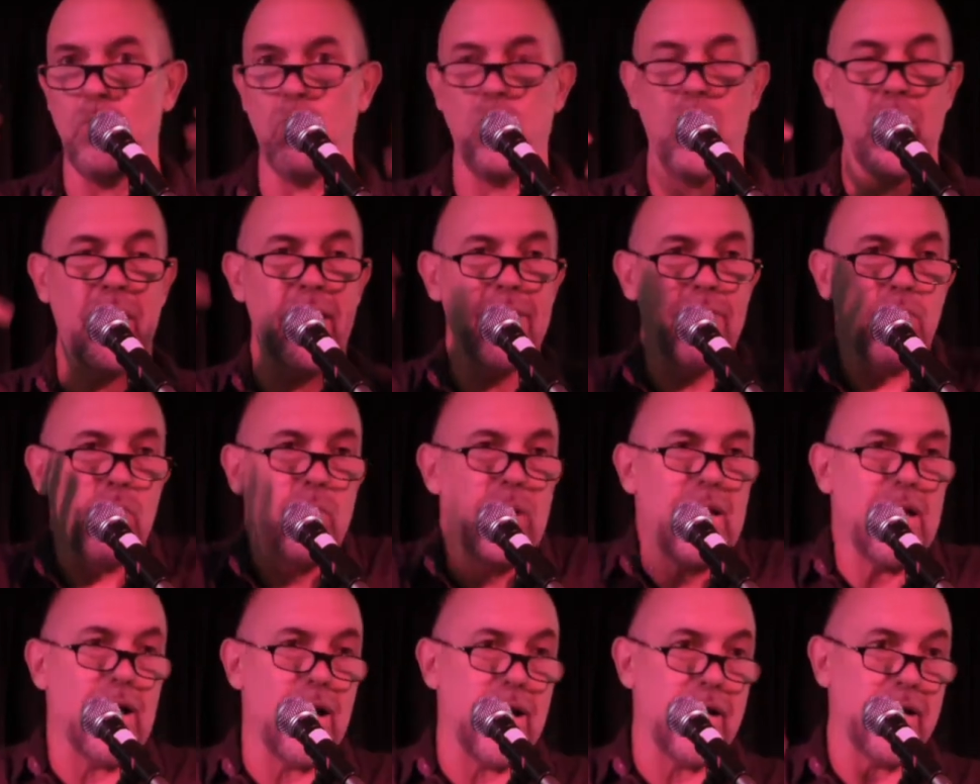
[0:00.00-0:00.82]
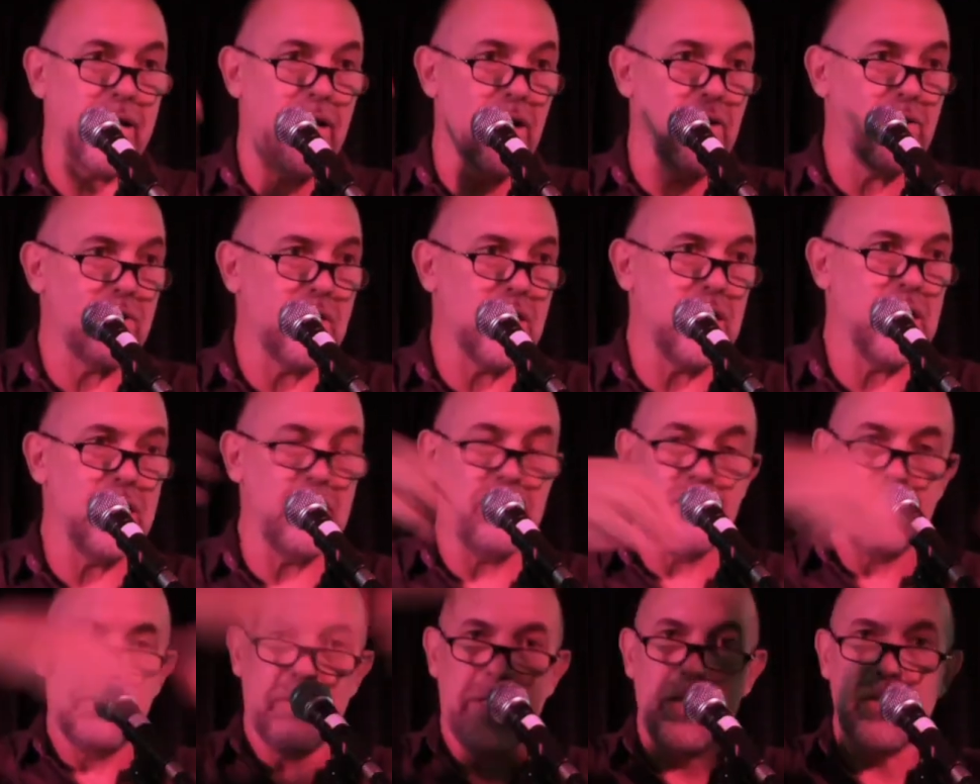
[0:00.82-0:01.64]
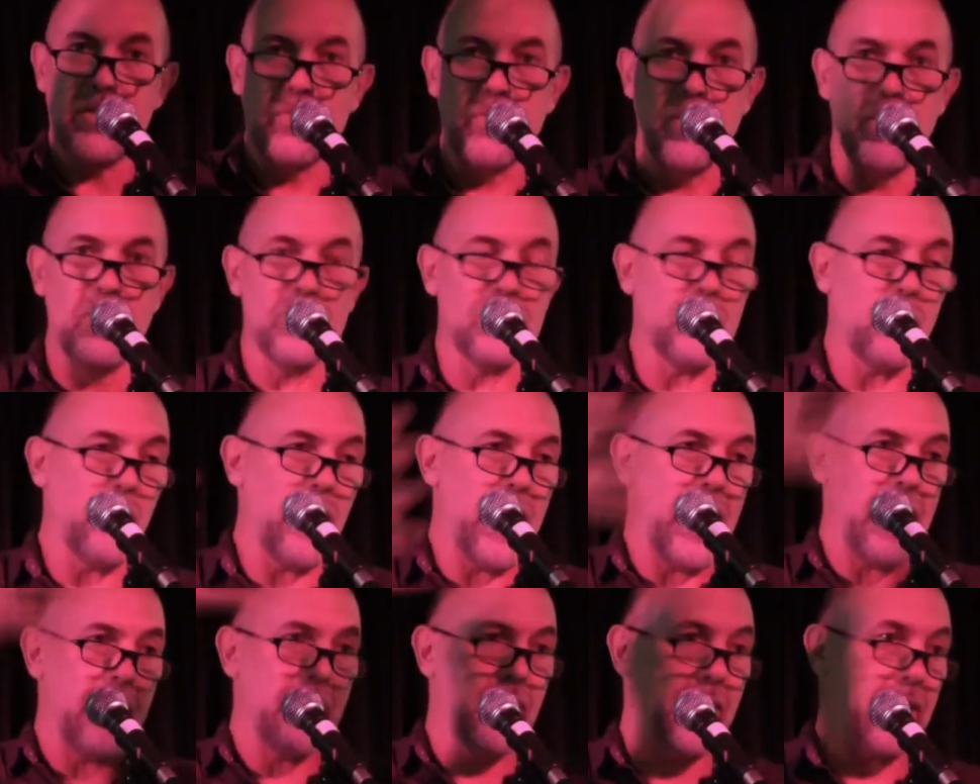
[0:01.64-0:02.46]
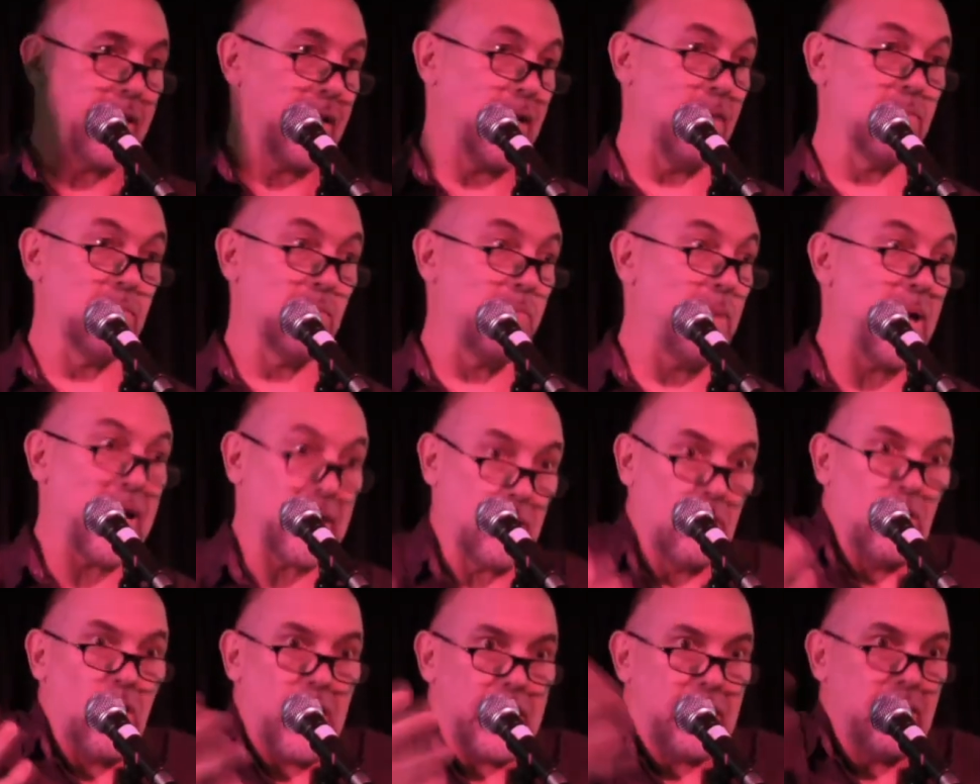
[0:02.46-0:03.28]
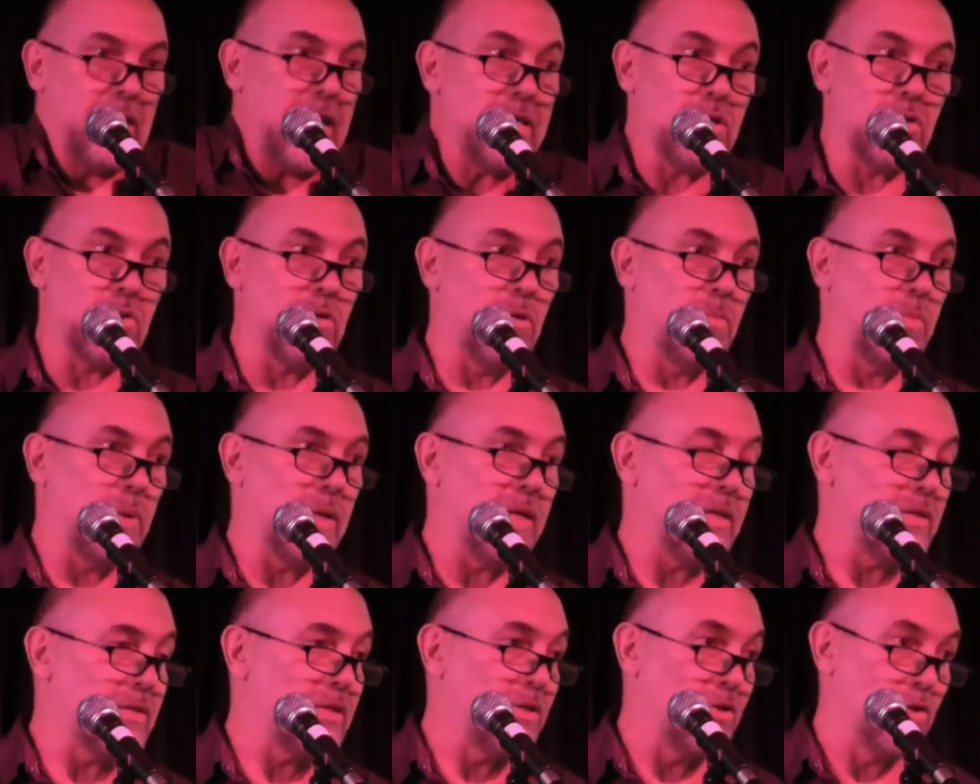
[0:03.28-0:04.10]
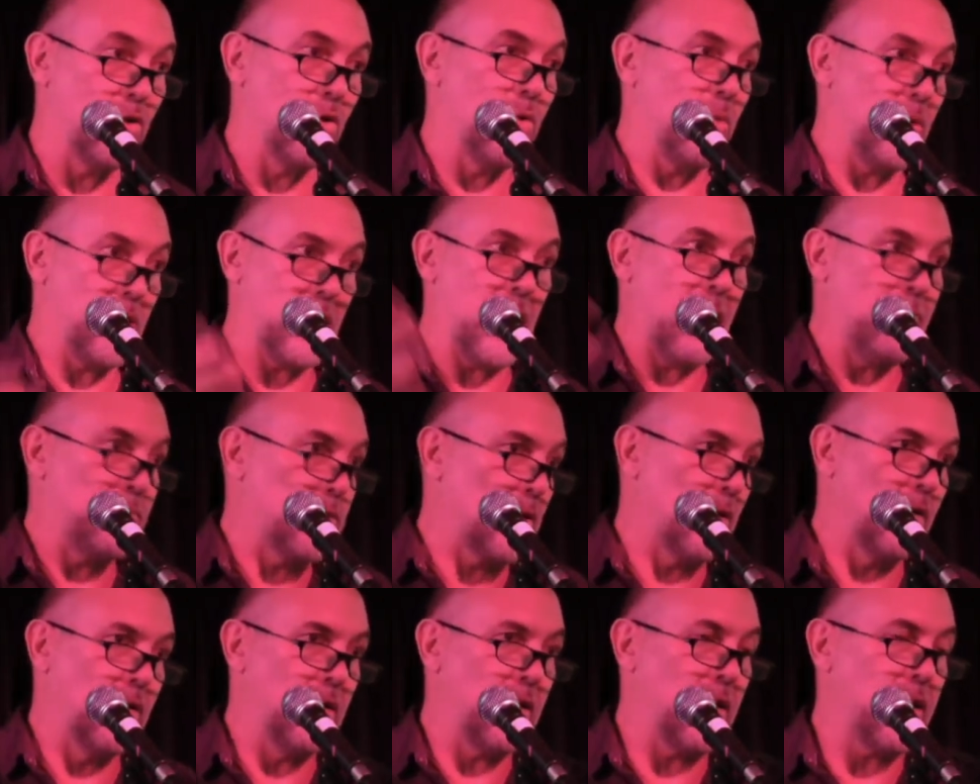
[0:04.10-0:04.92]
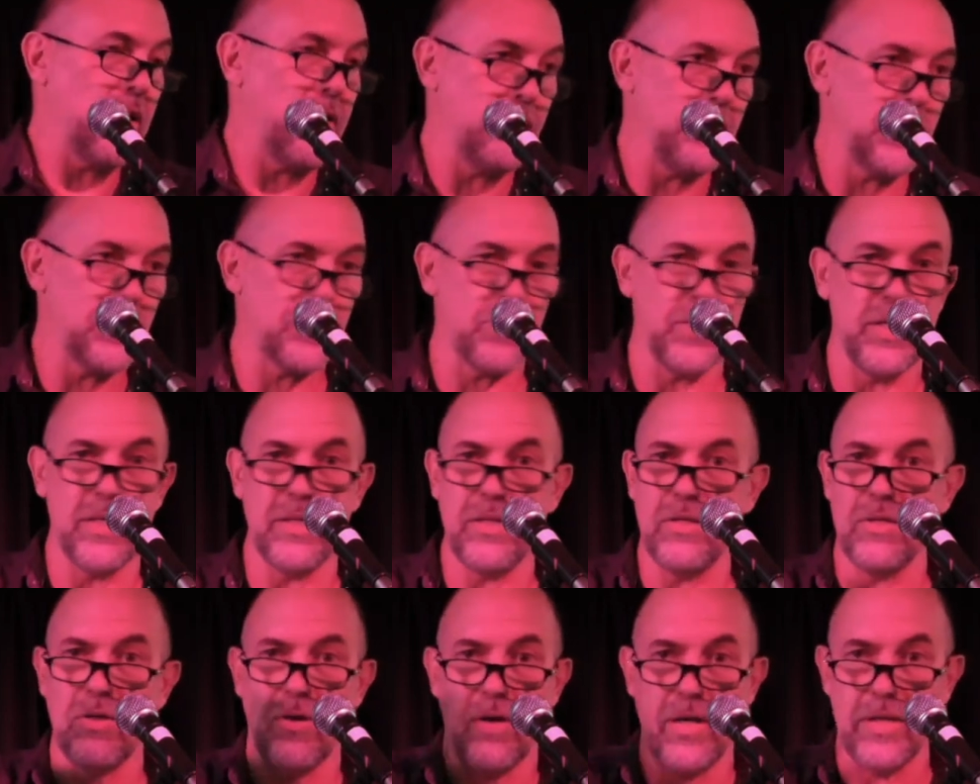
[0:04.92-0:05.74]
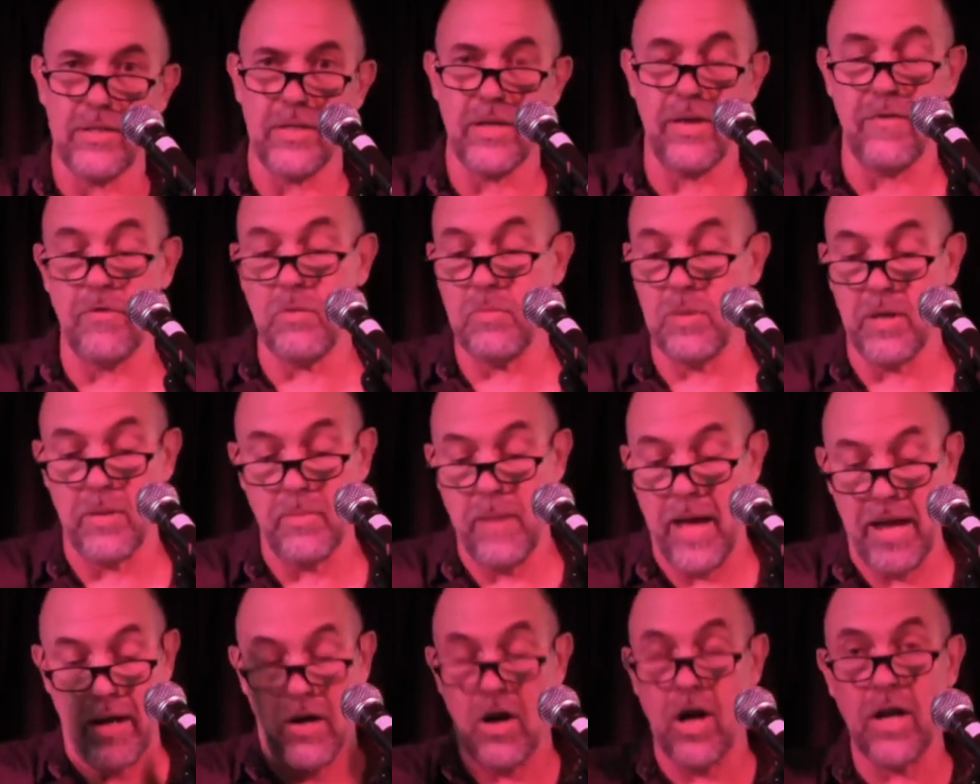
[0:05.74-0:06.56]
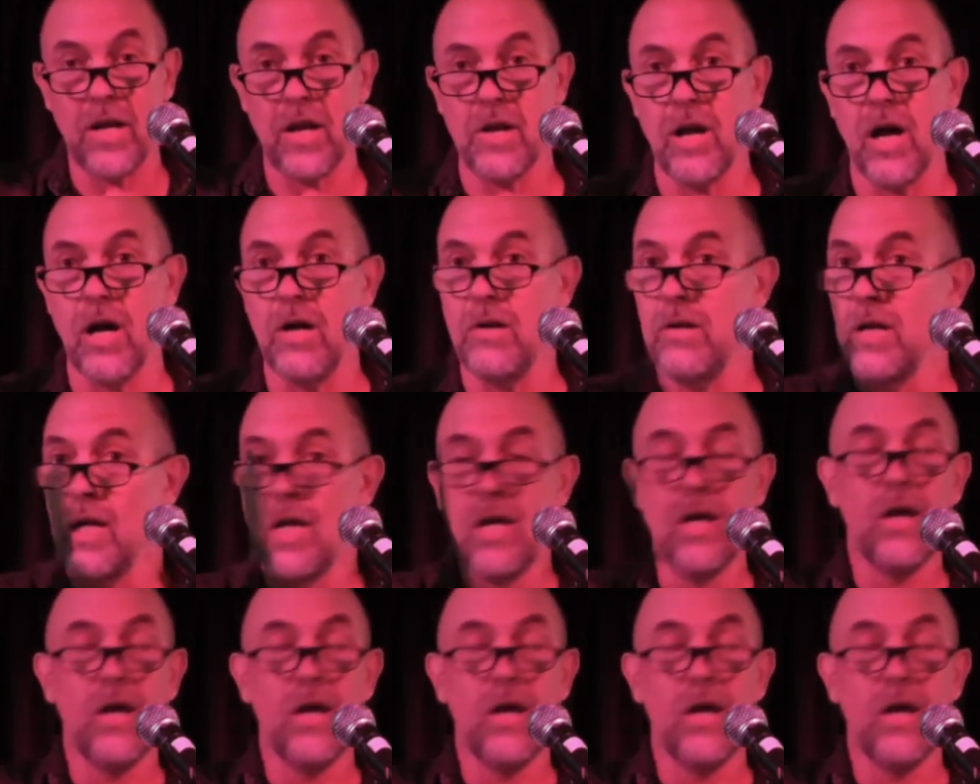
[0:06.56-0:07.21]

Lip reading: Whatever we are goes in, it swirls around and it comes back, like nature appears to do with absolutely every tree that dies and every bit of matter. I don't know,